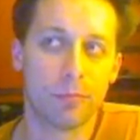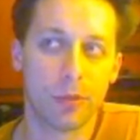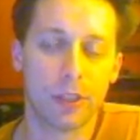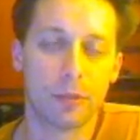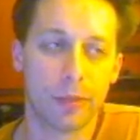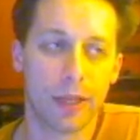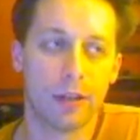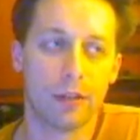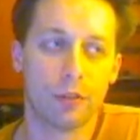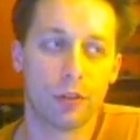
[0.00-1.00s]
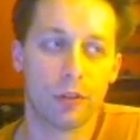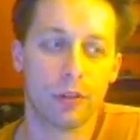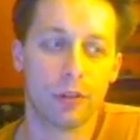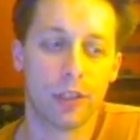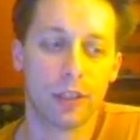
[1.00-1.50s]
pretty competitive.
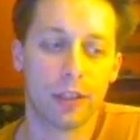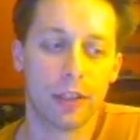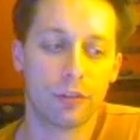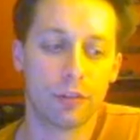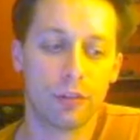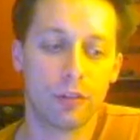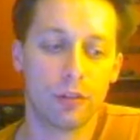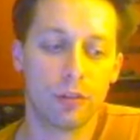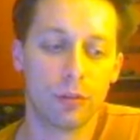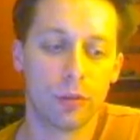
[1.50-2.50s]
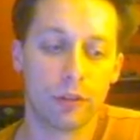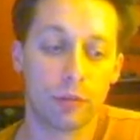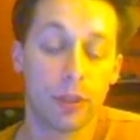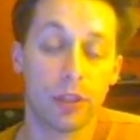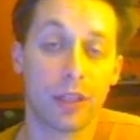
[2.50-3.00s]
So unless you want to
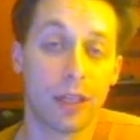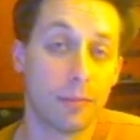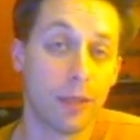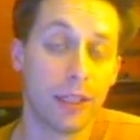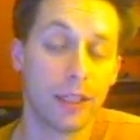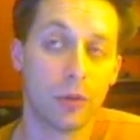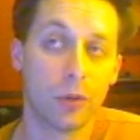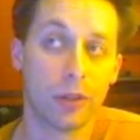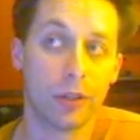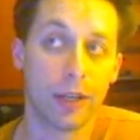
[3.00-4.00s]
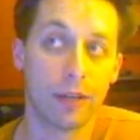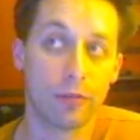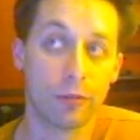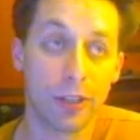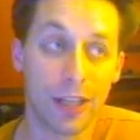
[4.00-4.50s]
spend a lot of money or you have a
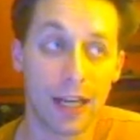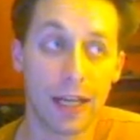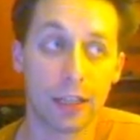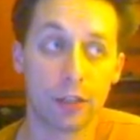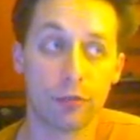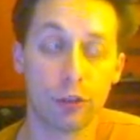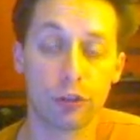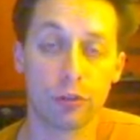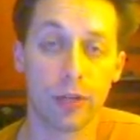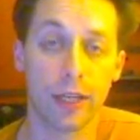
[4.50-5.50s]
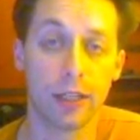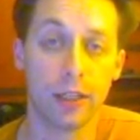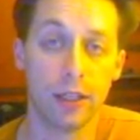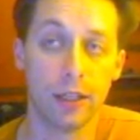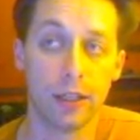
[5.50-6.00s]
really high conversion rate,
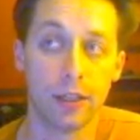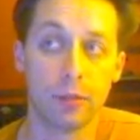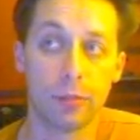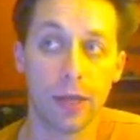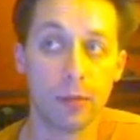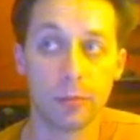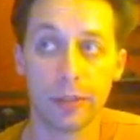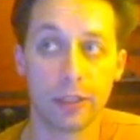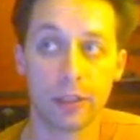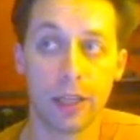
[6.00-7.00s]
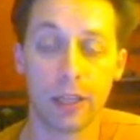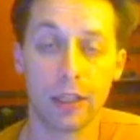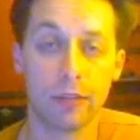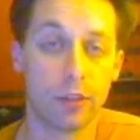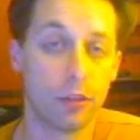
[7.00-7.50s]
you probably can't
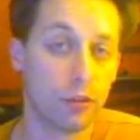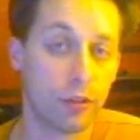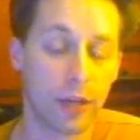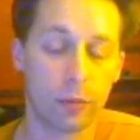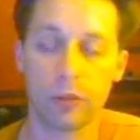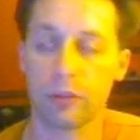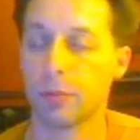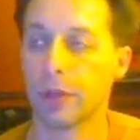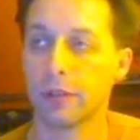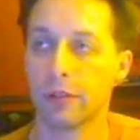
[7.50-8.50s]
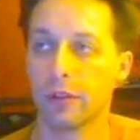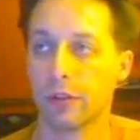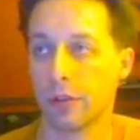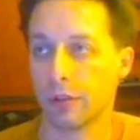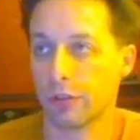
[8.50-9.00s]
even use AdWords. But of
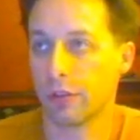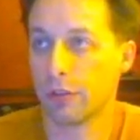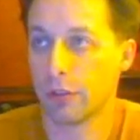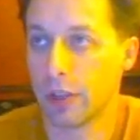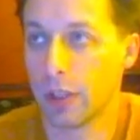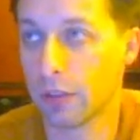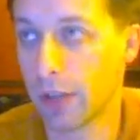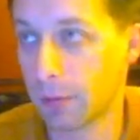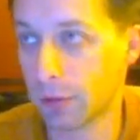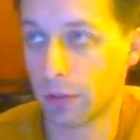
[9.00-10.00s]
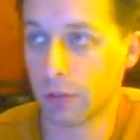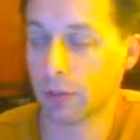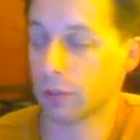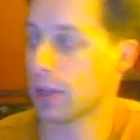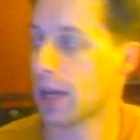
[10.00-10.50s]
course, those are the exceptions.
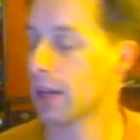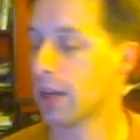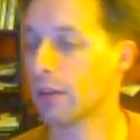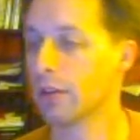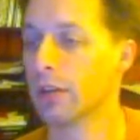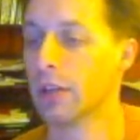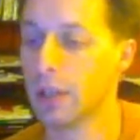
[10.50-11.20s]
There's a lot of other